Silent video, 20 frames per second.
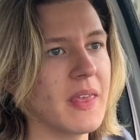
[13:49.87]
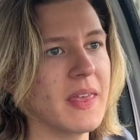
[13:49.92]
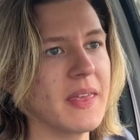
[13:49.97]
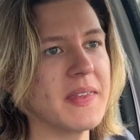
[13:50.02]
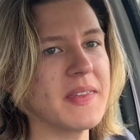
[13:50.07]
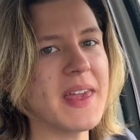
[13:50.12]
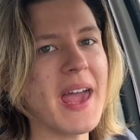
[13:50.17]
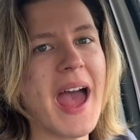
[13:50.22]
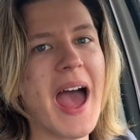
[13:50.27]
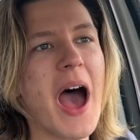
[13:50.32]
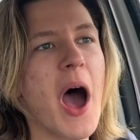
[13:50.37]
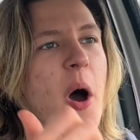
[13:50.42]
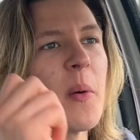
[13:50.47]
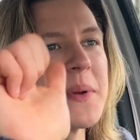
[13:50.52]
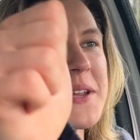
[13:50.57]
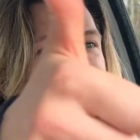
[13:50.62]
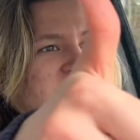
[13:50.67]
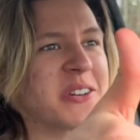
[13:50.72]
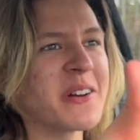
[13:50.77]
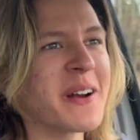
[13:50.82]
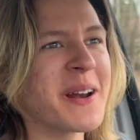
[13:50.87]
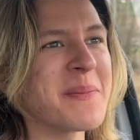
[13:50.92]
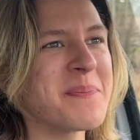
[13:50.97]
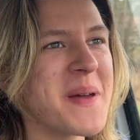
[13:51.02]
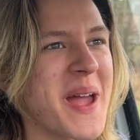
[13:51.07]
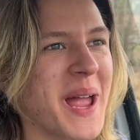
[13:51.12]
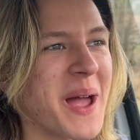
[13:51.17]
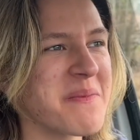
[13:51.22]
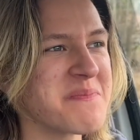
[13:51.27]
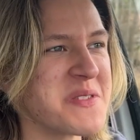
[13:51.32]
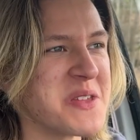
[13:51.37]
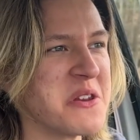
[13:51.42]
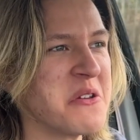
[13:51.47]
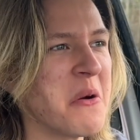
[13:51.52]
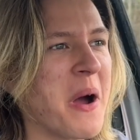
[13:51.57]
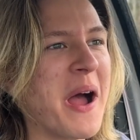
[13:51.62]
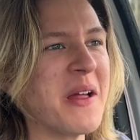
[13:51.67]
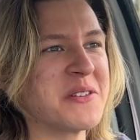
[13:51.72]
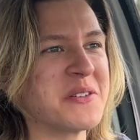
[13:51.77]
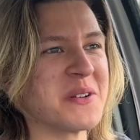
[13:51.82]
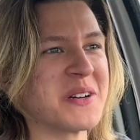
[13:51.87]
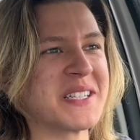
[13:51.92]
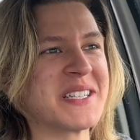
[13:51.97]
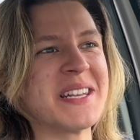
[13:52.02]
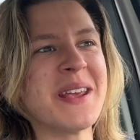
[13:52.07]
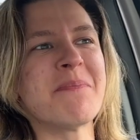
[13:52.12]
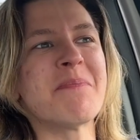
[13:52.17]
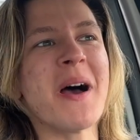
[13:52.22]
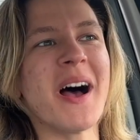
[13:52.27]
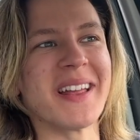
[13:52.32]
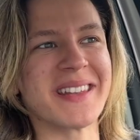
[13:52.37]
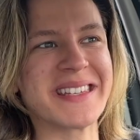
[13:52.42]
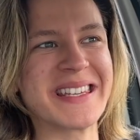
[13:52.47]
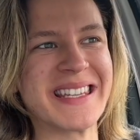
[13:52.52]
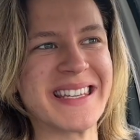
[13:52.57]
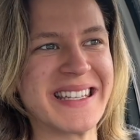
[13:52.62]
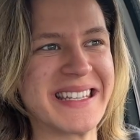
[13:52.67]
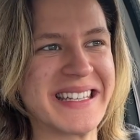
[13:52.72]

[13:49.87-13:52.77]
Yeah, I'll be sure to pick up the new outdoor seatbelt.